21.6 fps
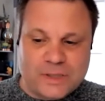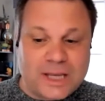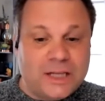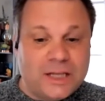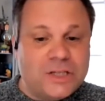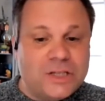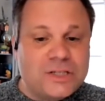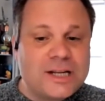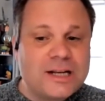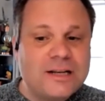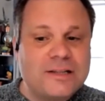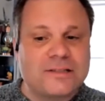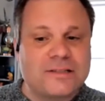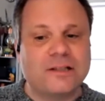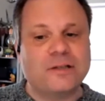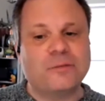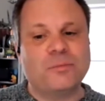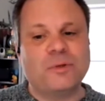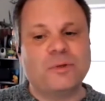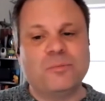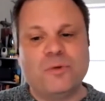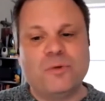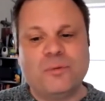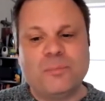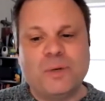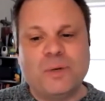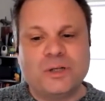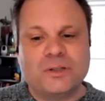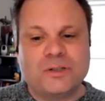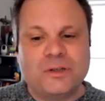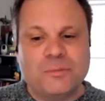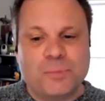Can you tell us a little bit more
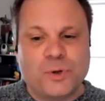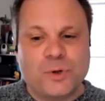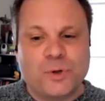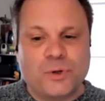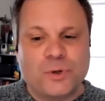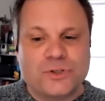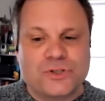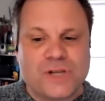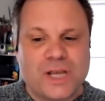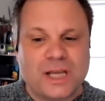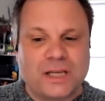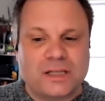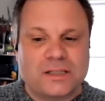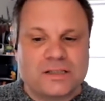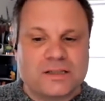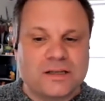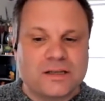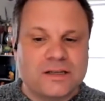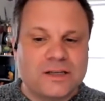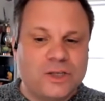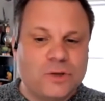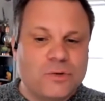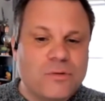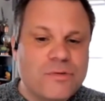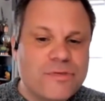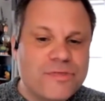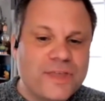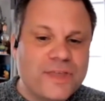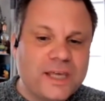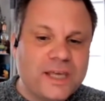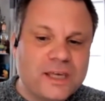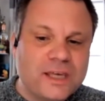about the project, your
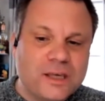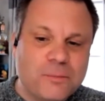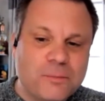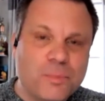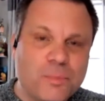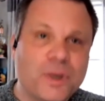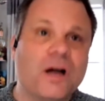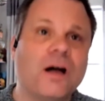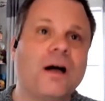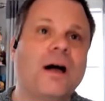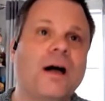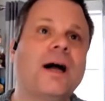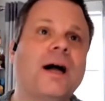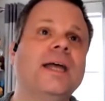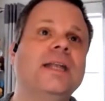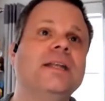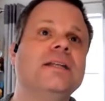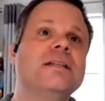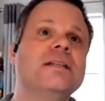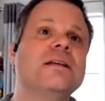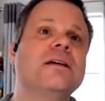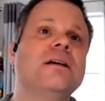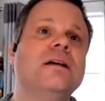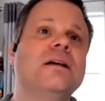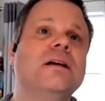thinking behind,